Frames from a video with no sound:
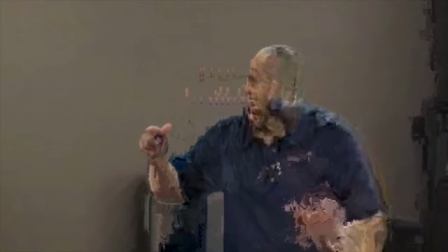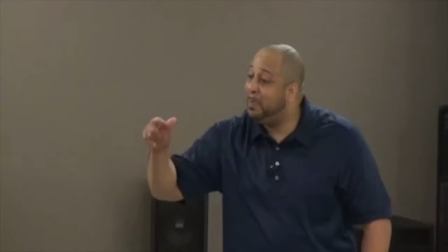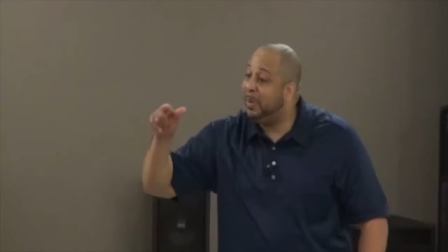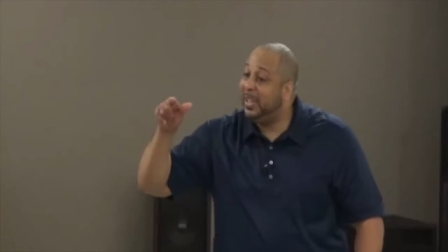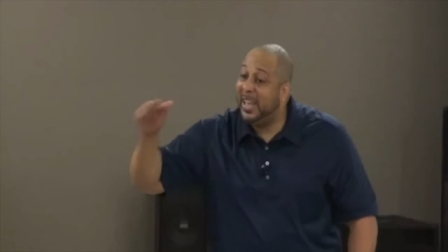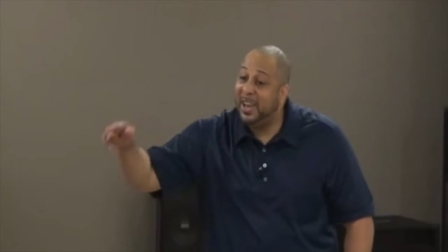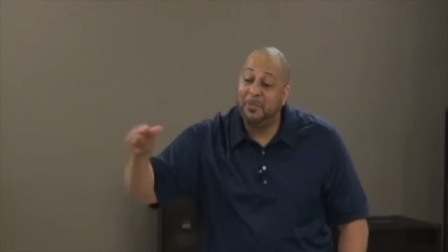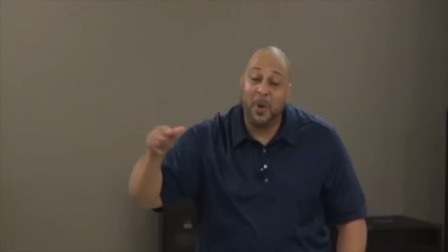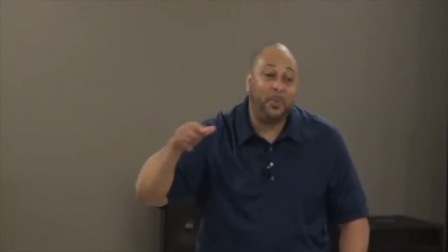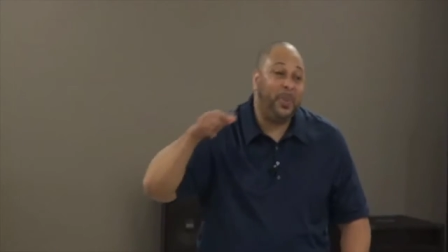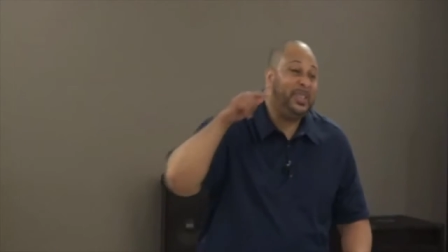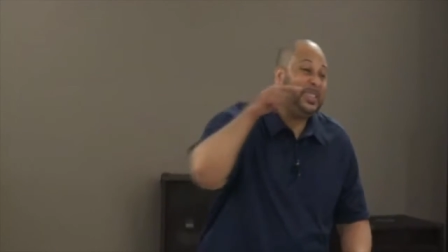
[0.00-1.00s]
we believe
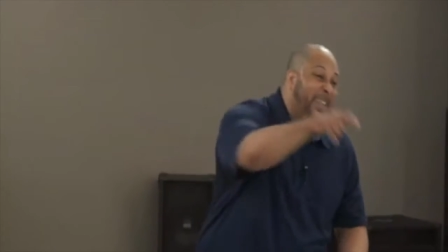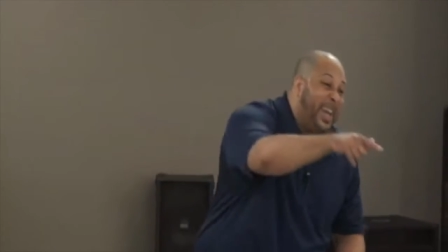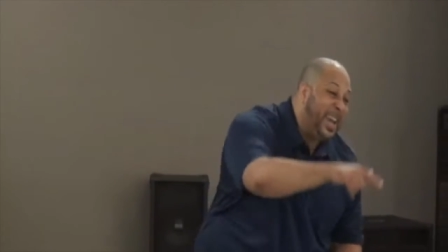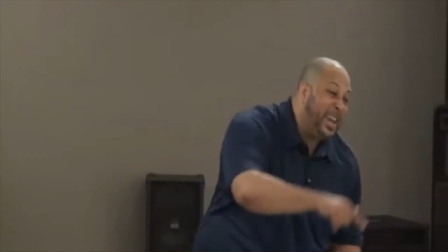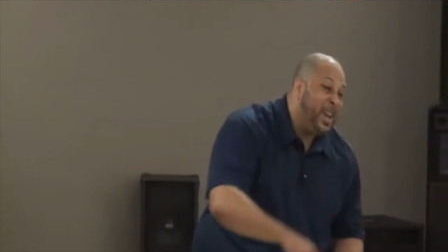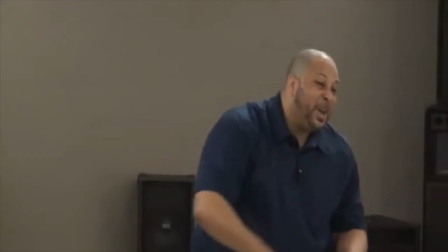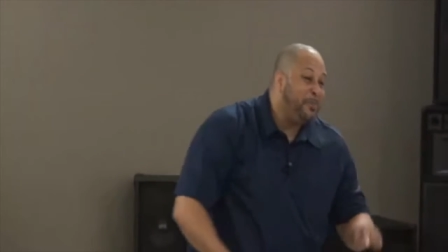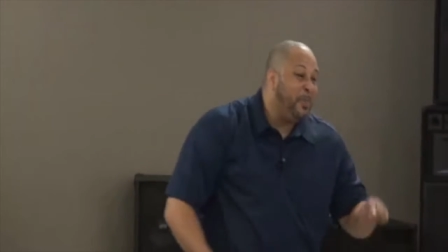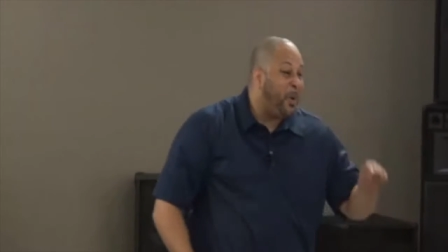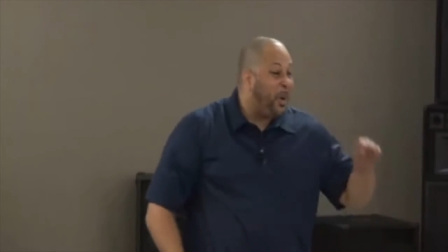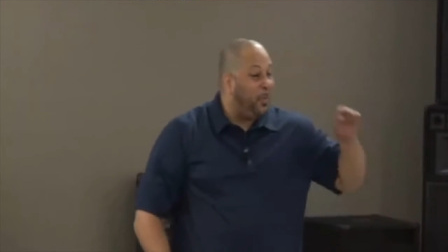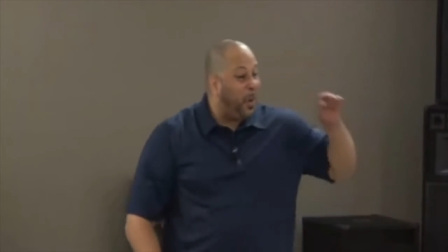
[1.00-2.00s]
what we see
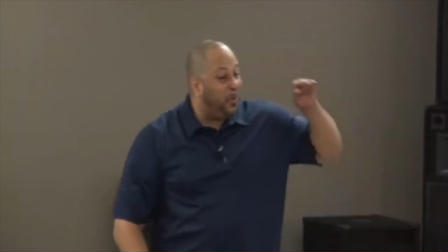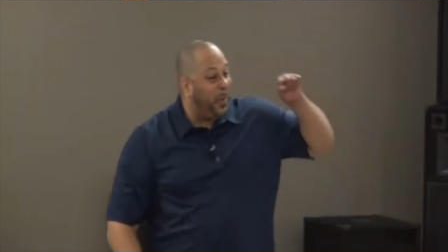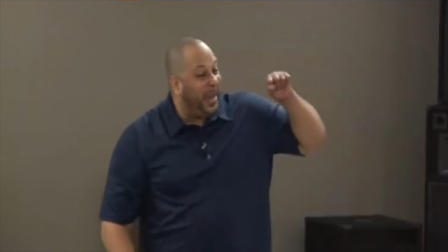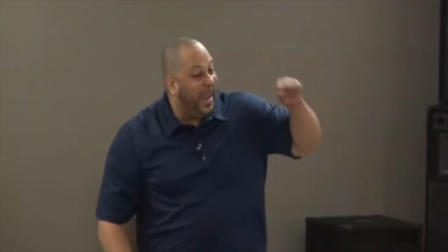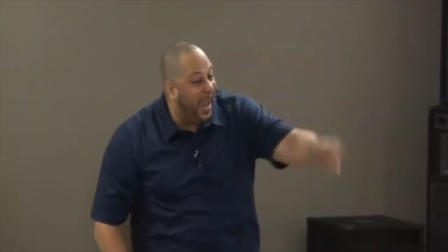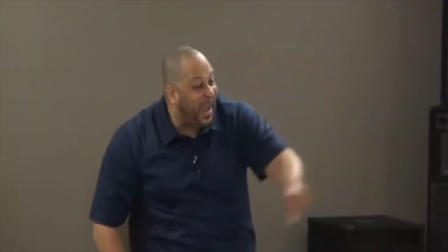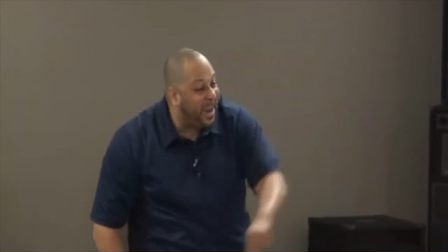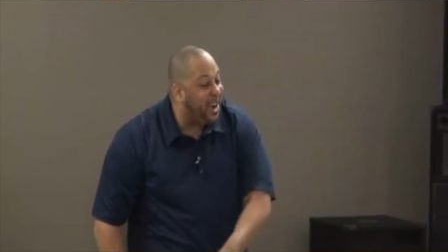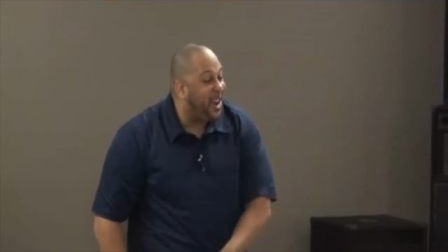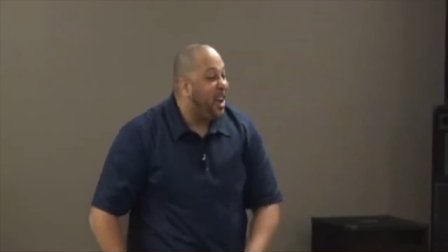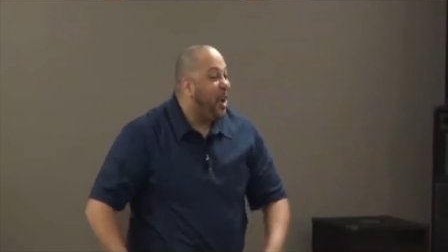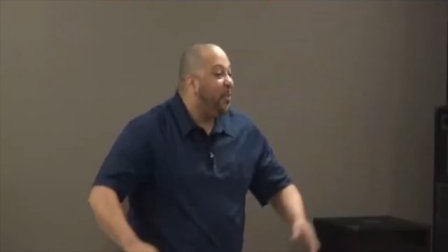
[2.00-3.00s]
more than what we hear,